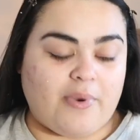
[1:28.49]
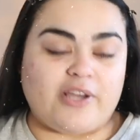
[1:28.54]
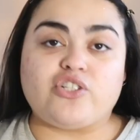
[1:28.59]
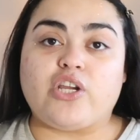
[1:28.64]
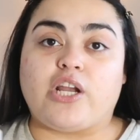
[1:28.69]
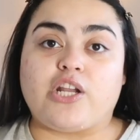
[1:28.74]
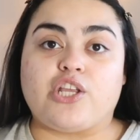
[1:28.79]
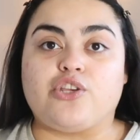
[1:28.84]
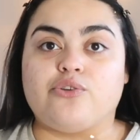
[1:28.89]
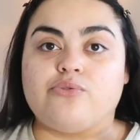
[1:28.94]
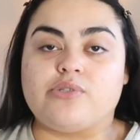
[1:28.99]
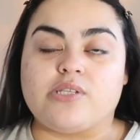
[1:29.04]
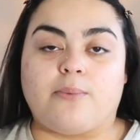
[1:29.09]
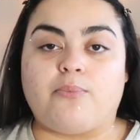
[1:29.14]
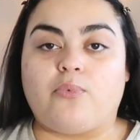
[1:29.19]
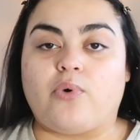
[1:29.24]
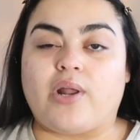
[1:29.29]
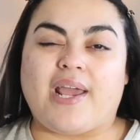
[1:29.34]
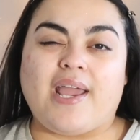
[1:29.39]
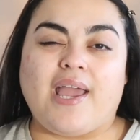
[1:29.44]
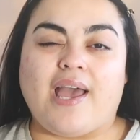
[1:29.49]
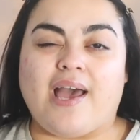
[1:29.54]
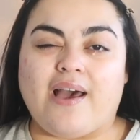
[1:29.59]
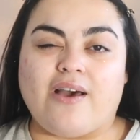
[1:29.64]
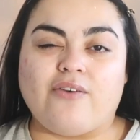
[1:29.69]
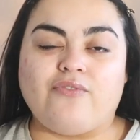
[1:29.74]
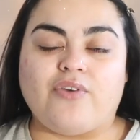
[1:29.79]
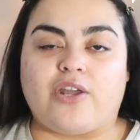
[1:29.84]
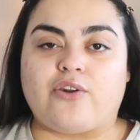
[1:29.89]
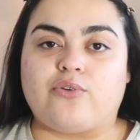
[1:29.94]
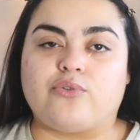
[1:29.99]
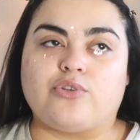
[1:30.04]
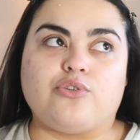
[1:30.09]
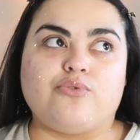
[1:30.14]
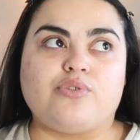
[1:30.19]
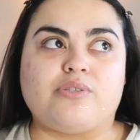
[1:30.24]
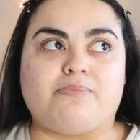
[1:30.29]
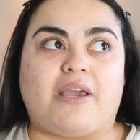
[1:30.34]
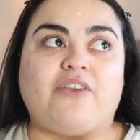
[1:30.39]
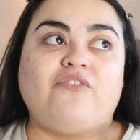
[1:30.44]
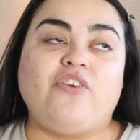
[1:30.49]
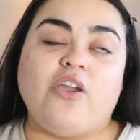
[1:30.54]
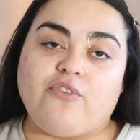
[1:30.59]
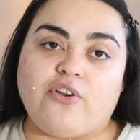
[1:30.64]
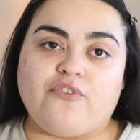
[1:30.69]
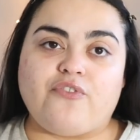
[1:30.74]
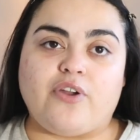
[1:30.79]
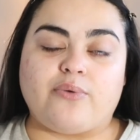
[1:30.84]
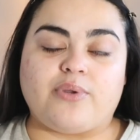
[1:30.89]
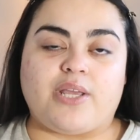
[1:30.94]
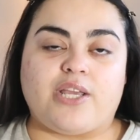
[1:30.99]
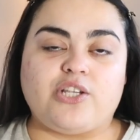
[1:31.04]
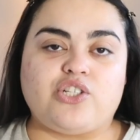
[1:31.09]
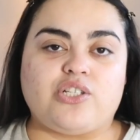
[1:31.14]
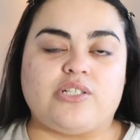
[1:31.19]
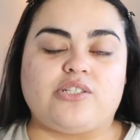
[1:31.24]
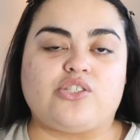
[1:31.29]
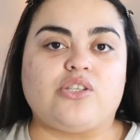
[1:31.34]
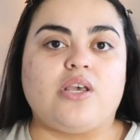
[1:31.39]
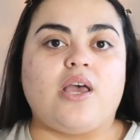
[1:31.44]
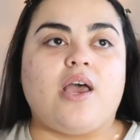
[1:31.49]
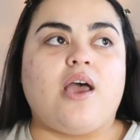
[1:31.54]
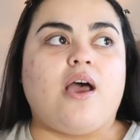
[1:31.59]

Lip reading: I try to use up what I have. I don't use my favorite foundations